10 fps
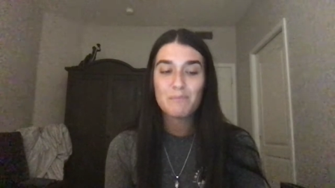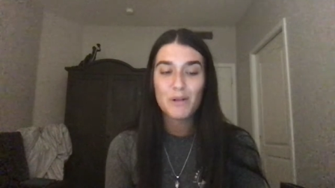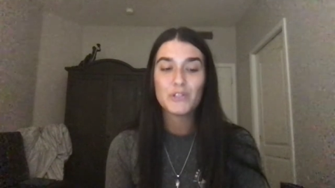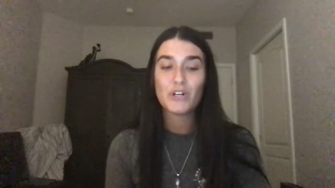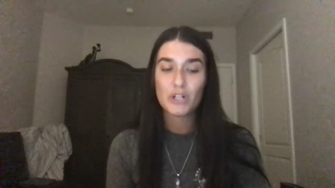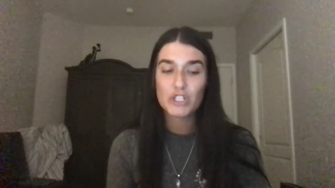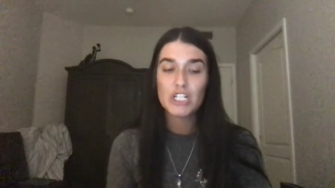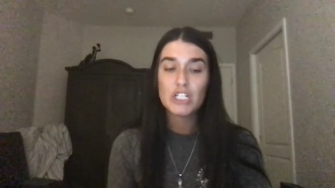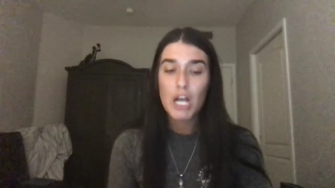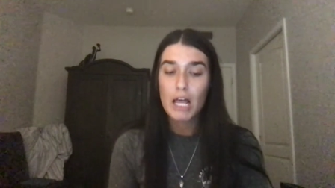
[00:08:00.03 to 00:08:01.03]
most
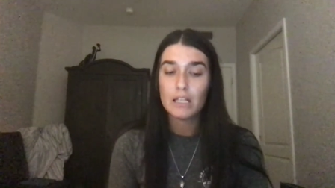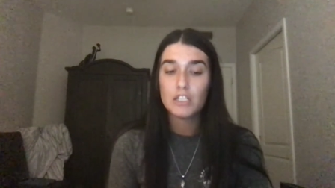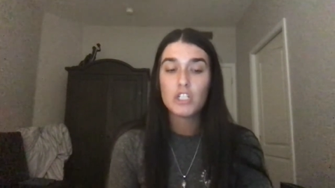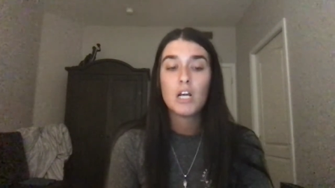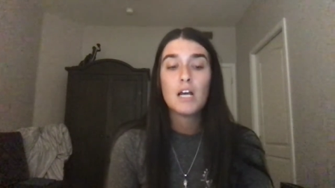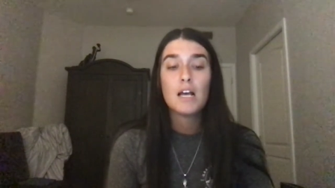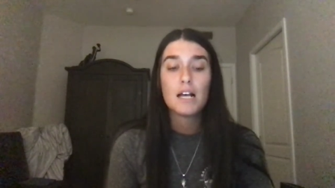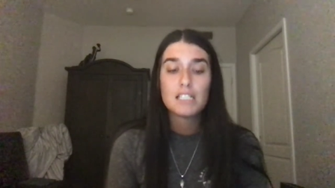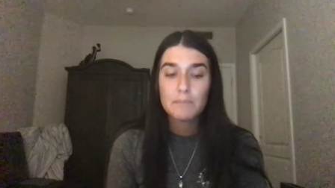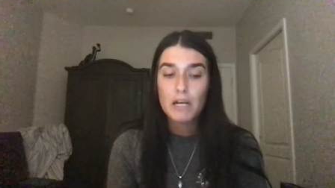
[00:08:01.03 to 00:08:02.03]
urgent challenge,
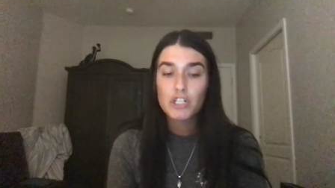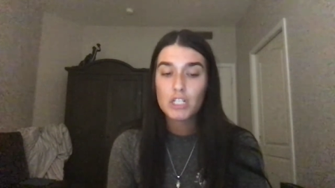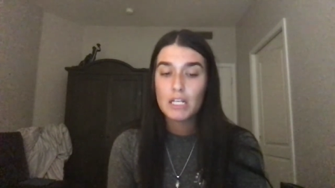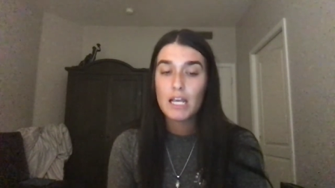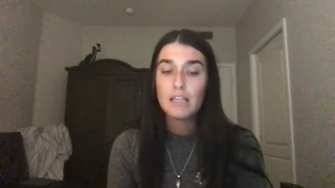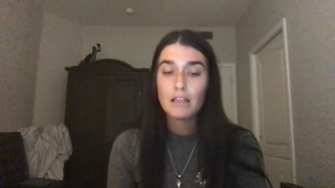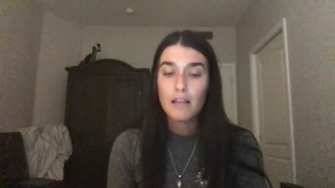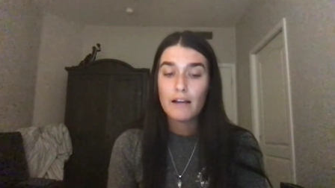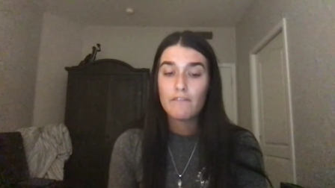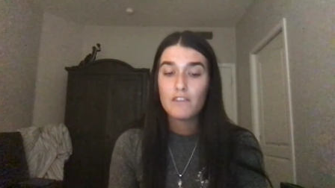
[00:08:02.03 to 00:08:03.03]
especially in the
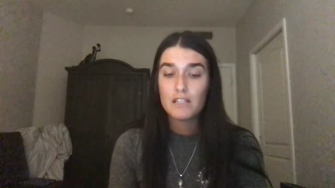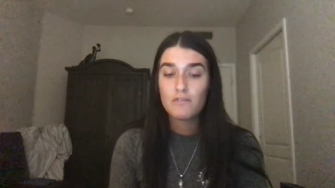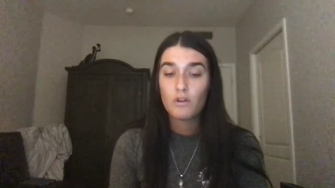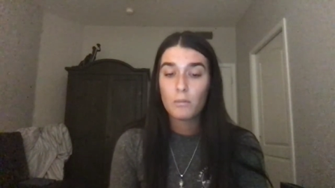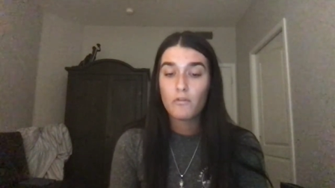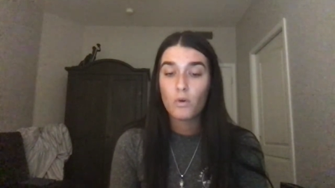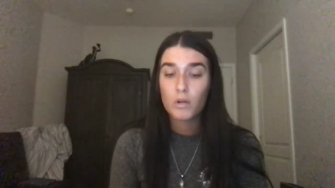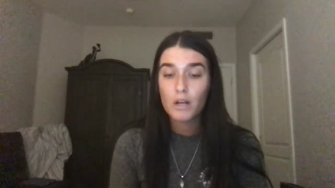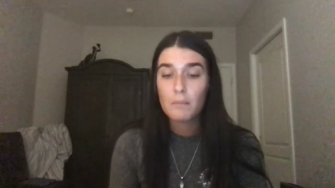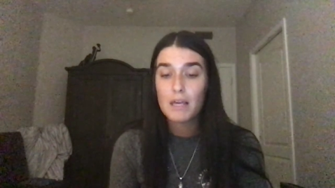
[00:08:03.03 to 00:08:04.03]
light of this form of
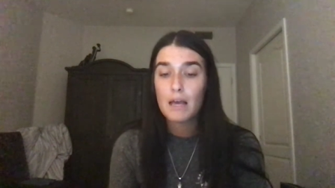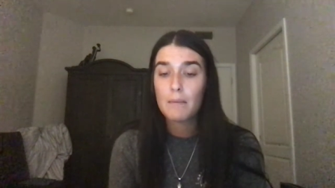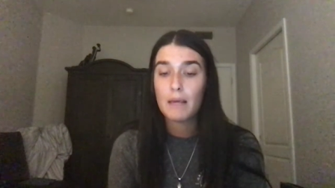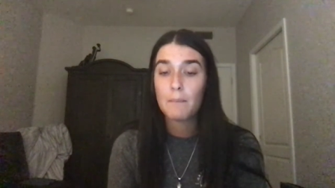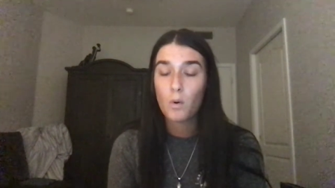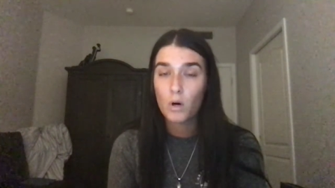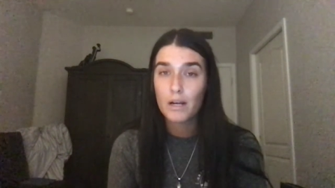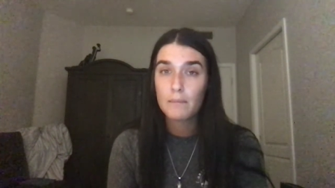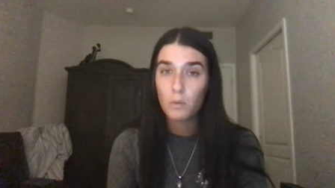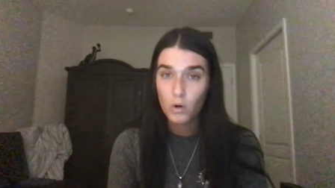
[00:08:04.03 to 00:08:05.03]
ordering becoming more
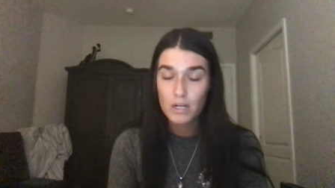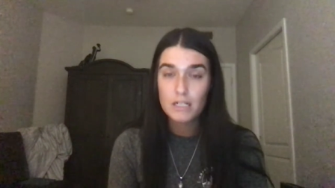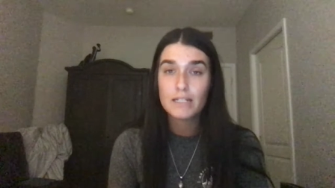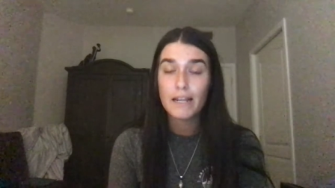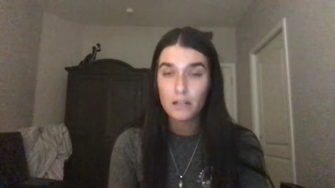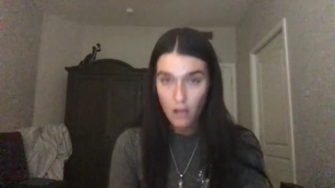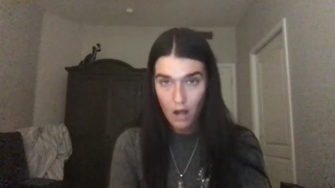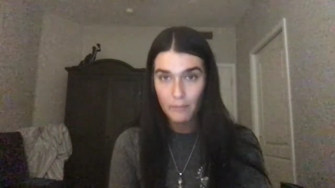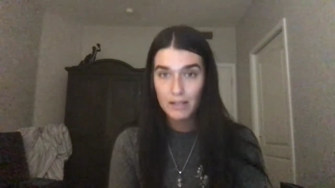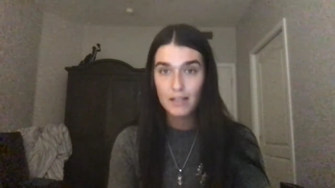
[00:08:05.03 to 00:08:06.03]
important and
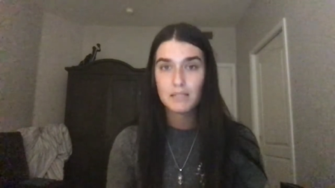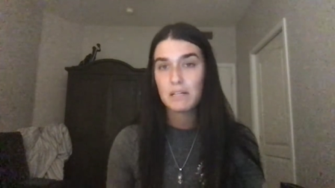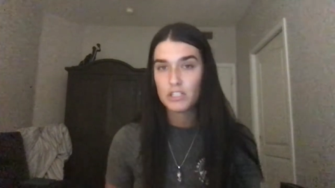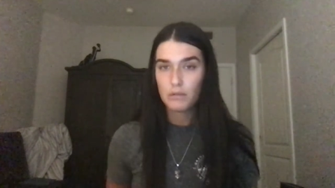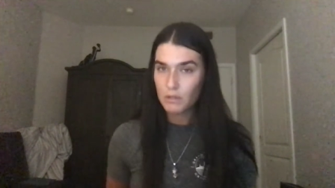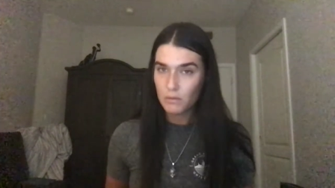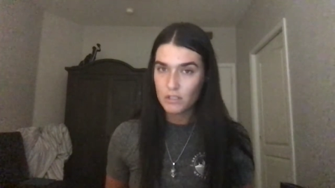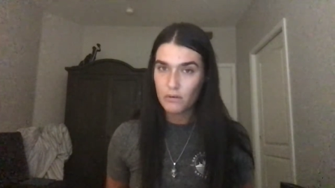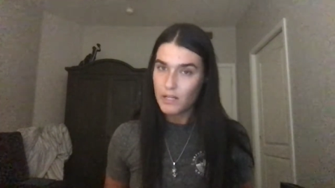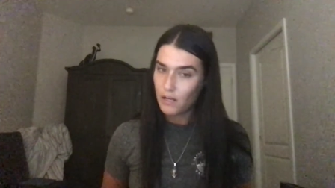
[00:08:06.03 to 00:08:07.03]
common, especially with what's
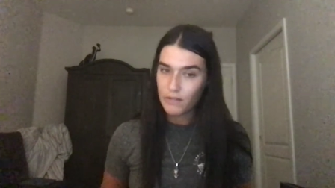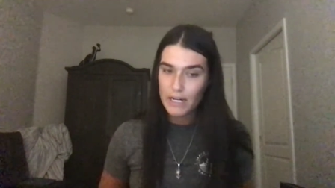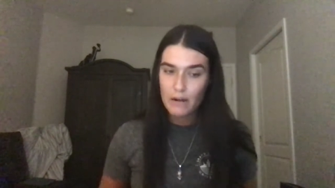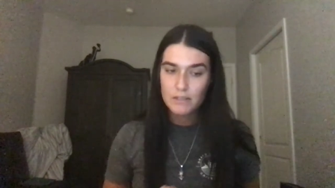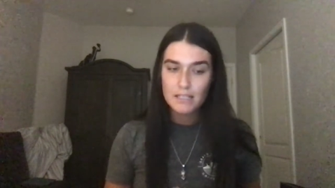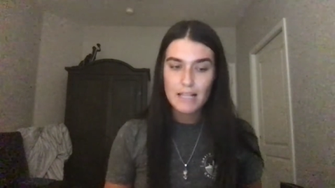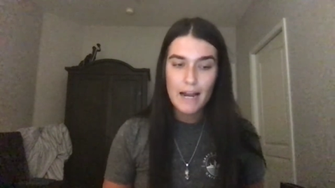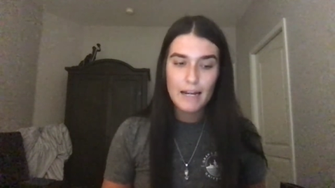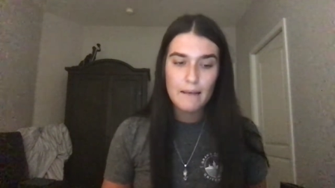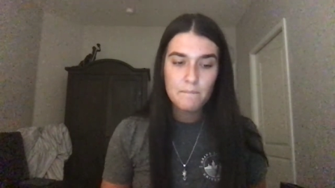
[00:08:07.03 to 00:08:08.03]
going on right now in
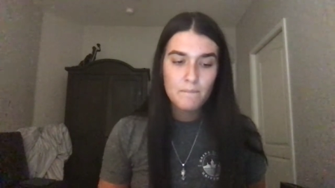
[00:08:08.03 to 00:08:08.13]
society.